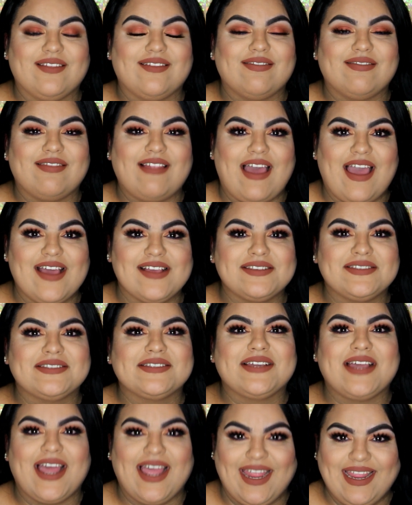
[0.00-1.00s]
the
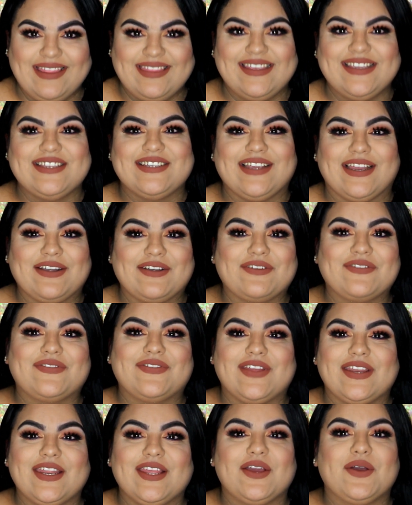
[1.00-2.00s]
last Kylie Jenner
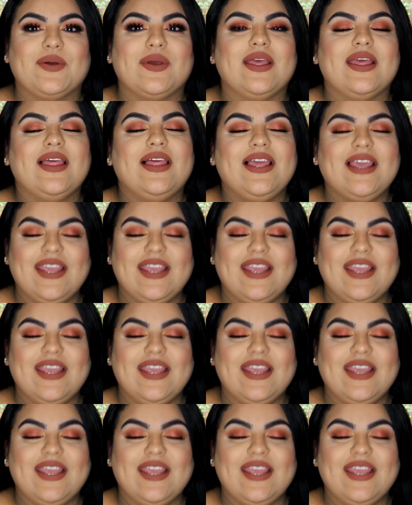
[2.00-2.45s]
video